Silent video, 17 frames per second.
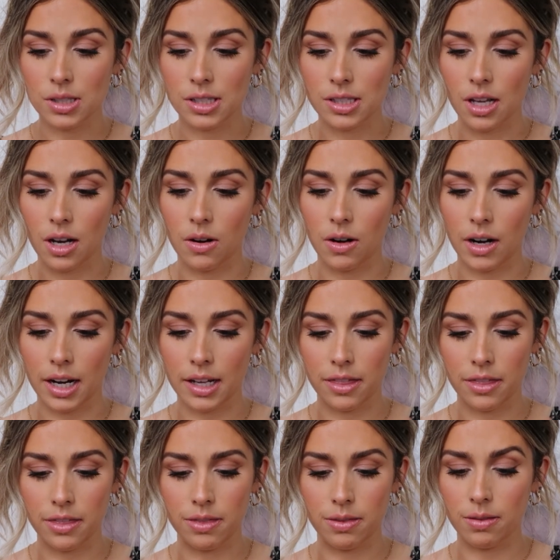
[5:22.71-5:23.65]
So I
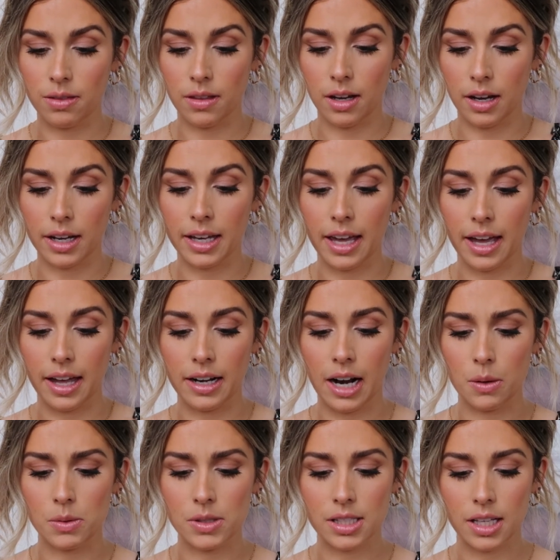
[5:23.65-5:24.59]

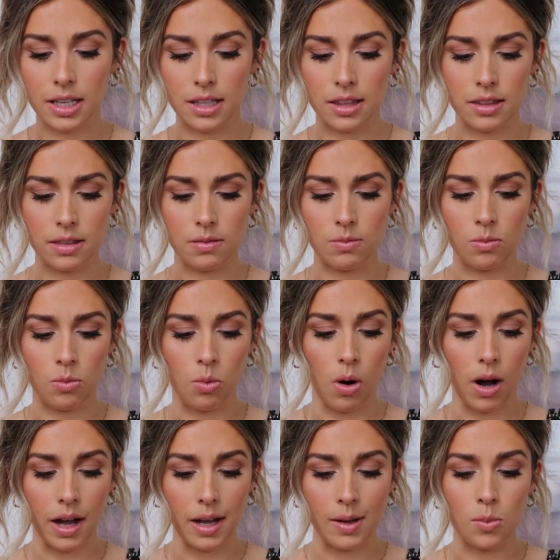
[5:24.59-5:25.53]
was like,
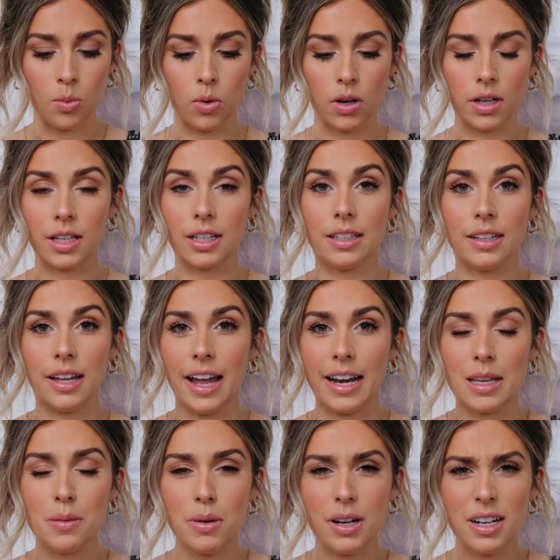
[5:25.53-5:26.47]
why wouldn't
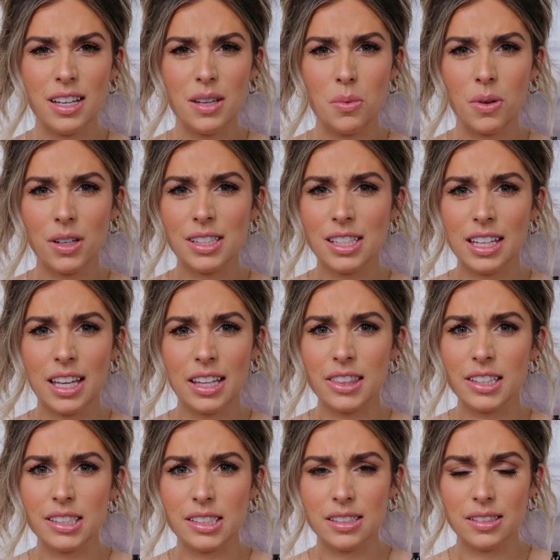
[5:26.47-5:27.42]
anybody want to get
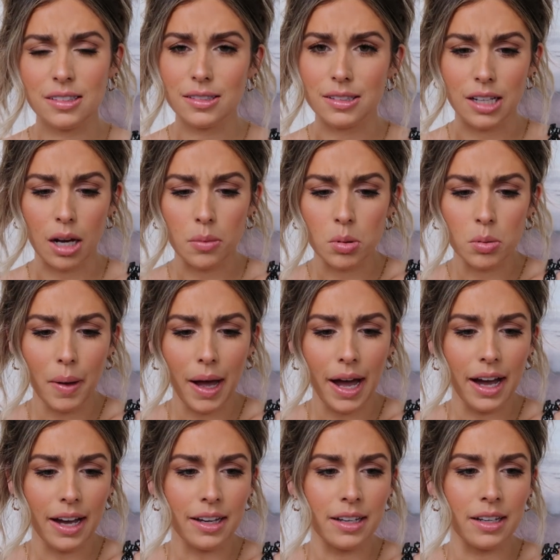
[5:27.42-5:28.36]
the double
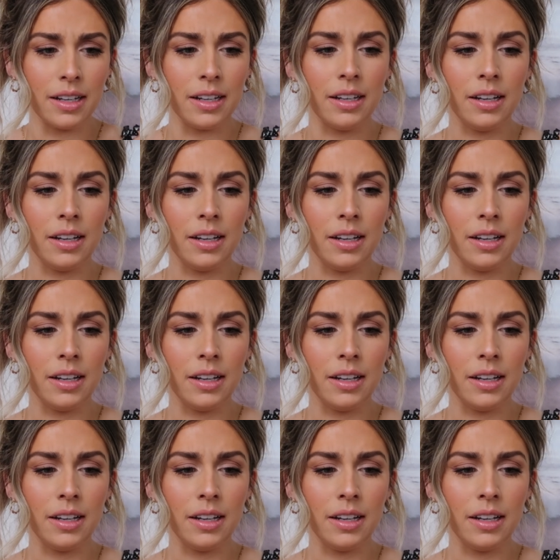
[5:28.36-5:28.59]
pack?